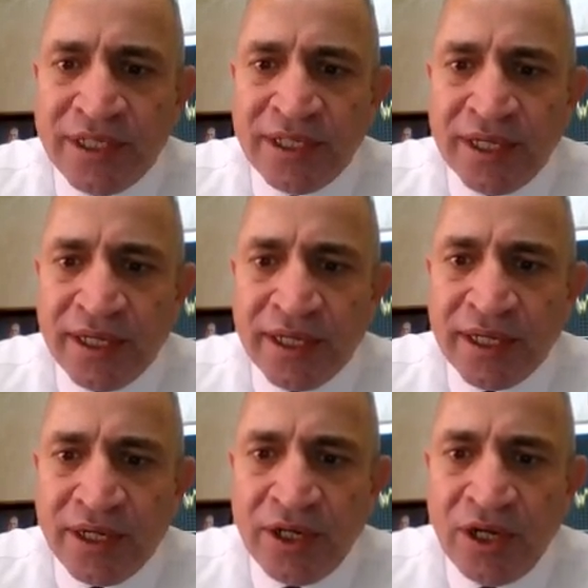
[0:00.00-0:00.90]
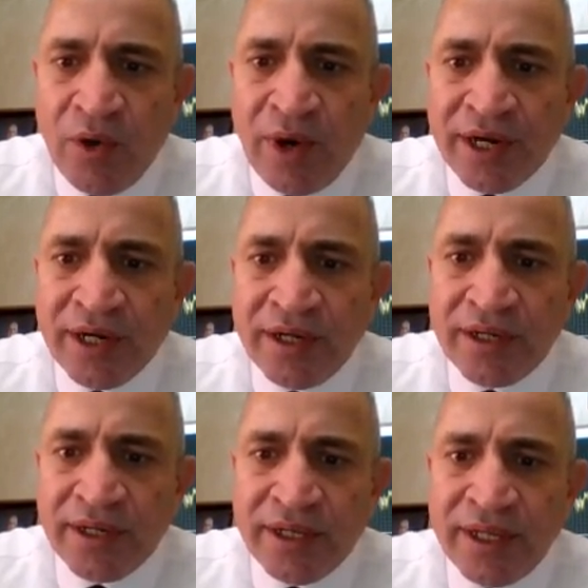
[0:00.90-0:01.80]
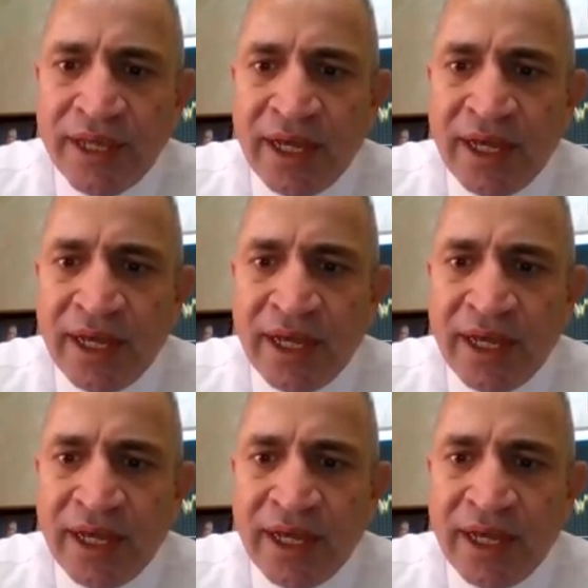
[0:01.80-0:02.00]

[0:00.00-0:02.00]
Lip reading: close lower